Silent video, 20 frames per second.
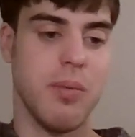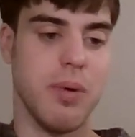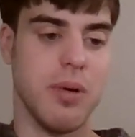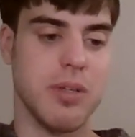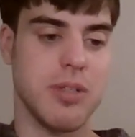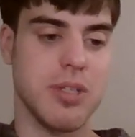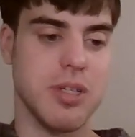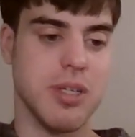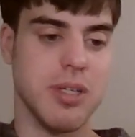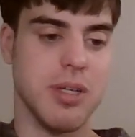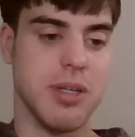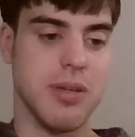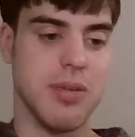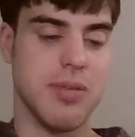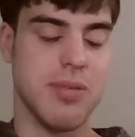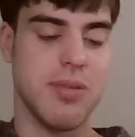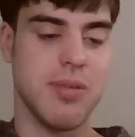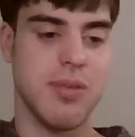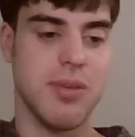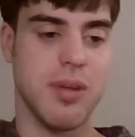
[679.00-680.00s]
which
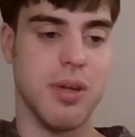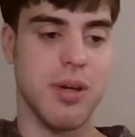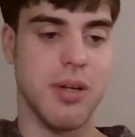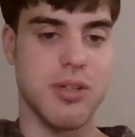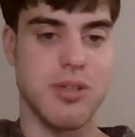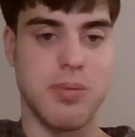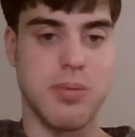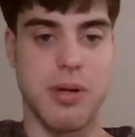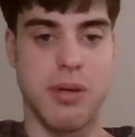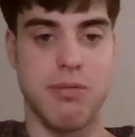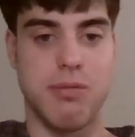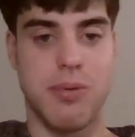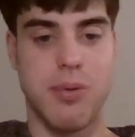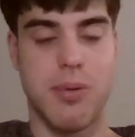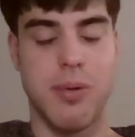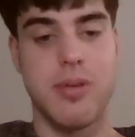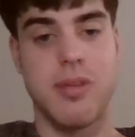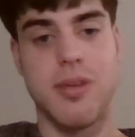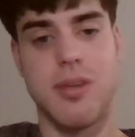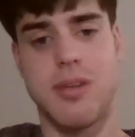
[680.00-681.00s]
is the
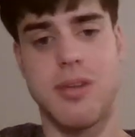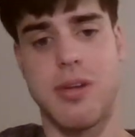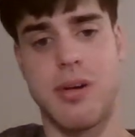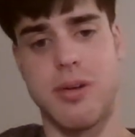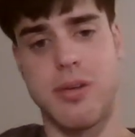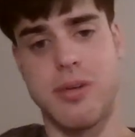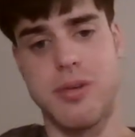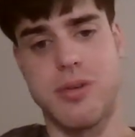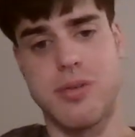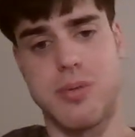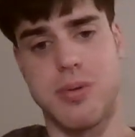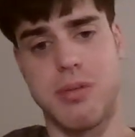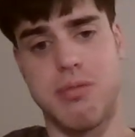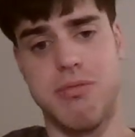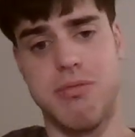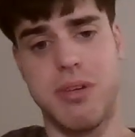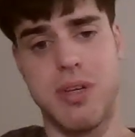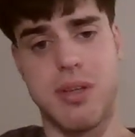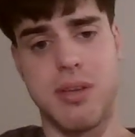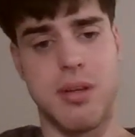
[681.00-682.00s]
24th, and then on the
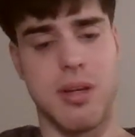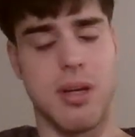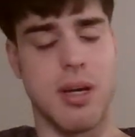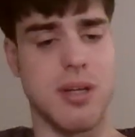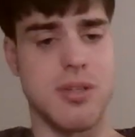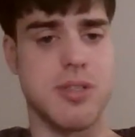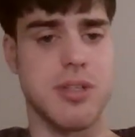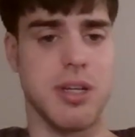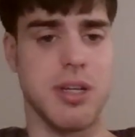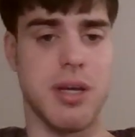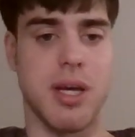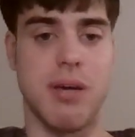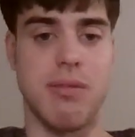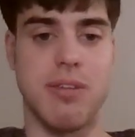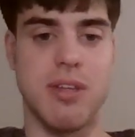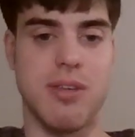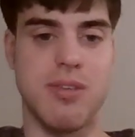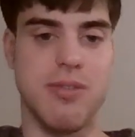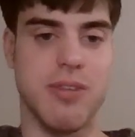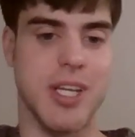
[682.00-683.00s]
25th, you guys should have
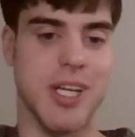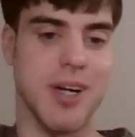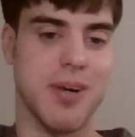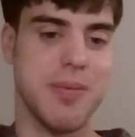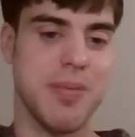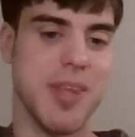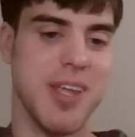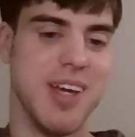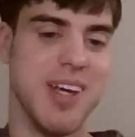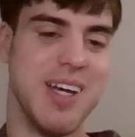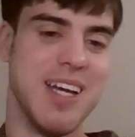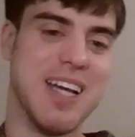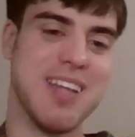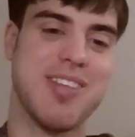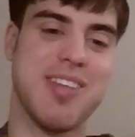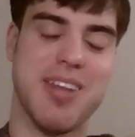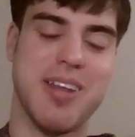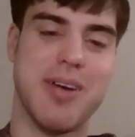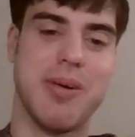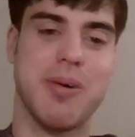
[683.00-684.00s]
this video.
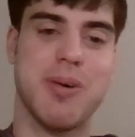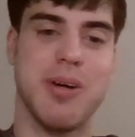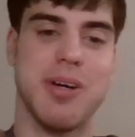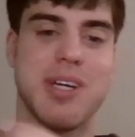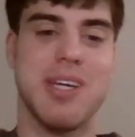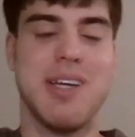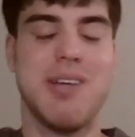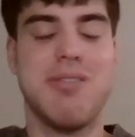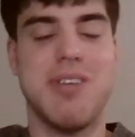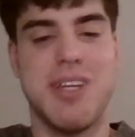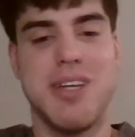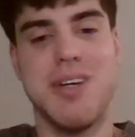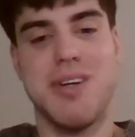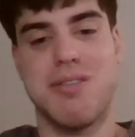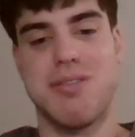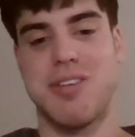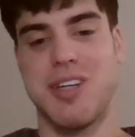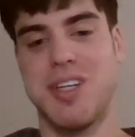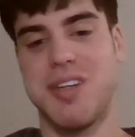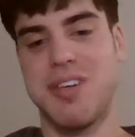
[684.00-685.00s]
It's a little cooking
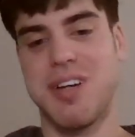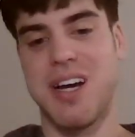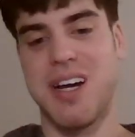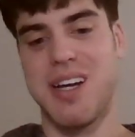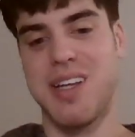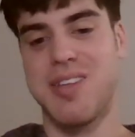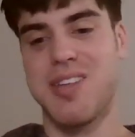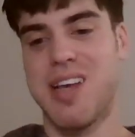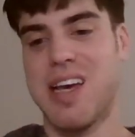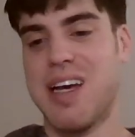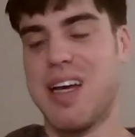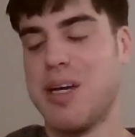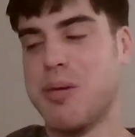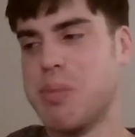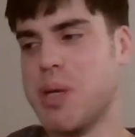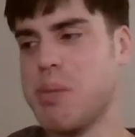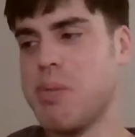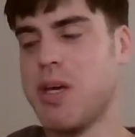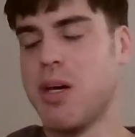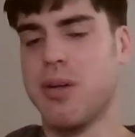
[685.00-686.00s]
video for you guys.
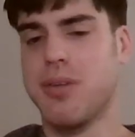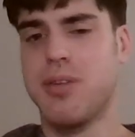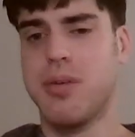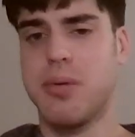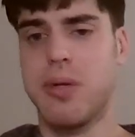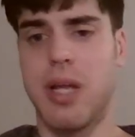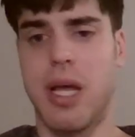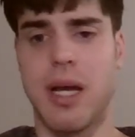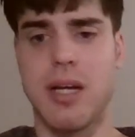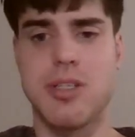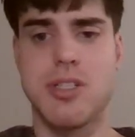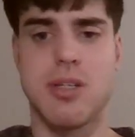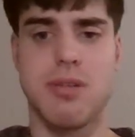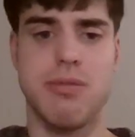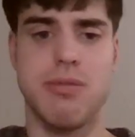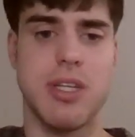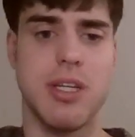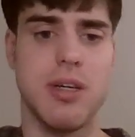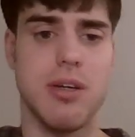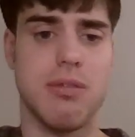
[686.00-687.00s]
Maybe I'll do an
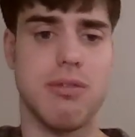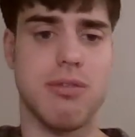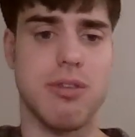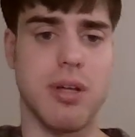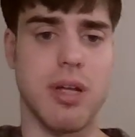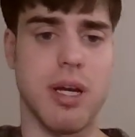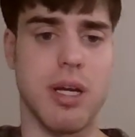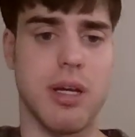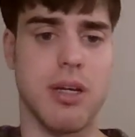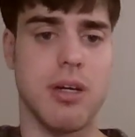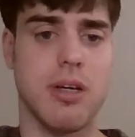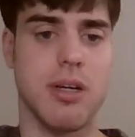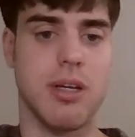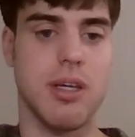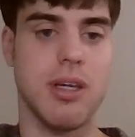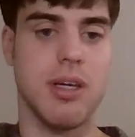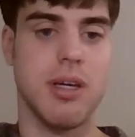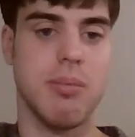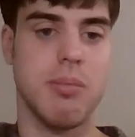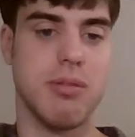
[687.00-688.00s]
extra video for like
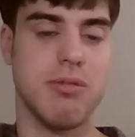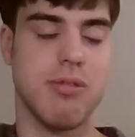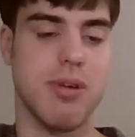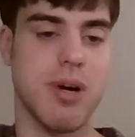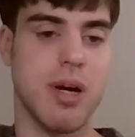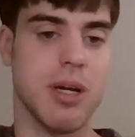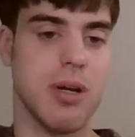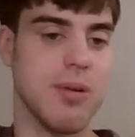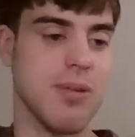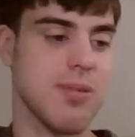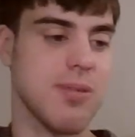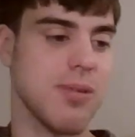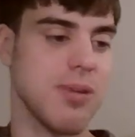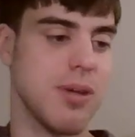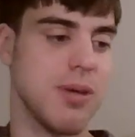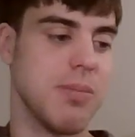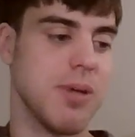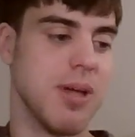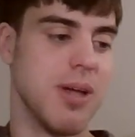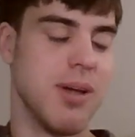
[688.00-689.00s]
cooking before I go to
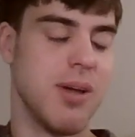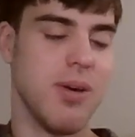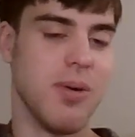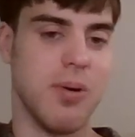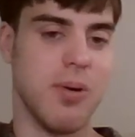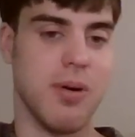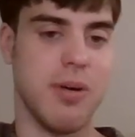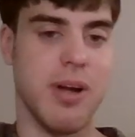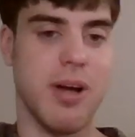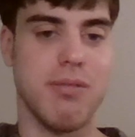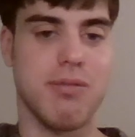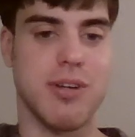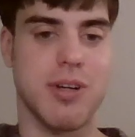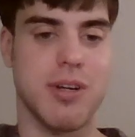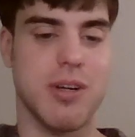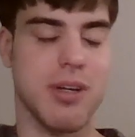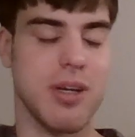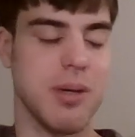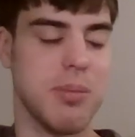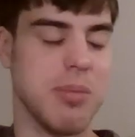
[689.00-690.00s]
sleep, or not for
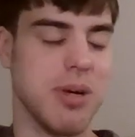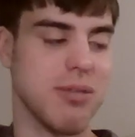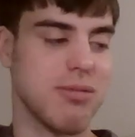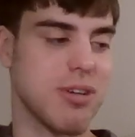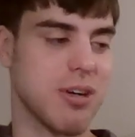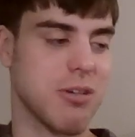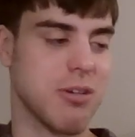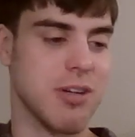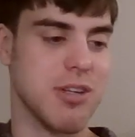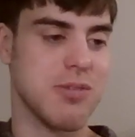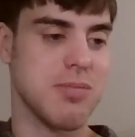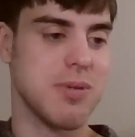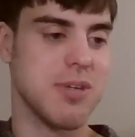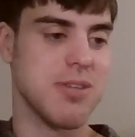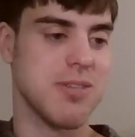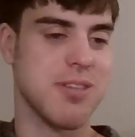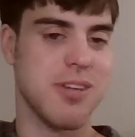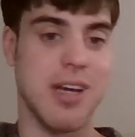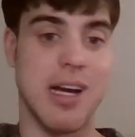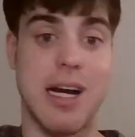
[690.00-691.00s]
cooking, but for
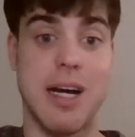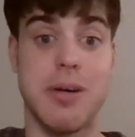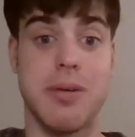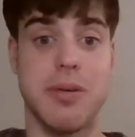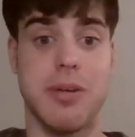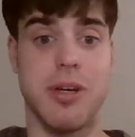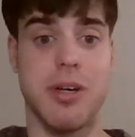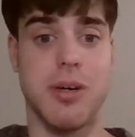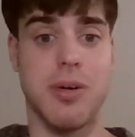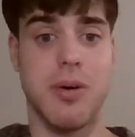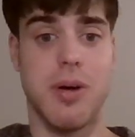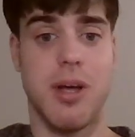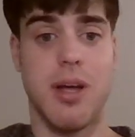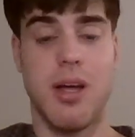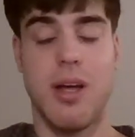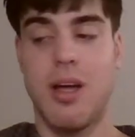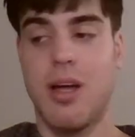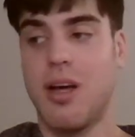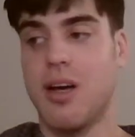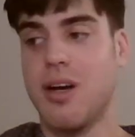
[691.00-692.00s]
Christmas. I don't know.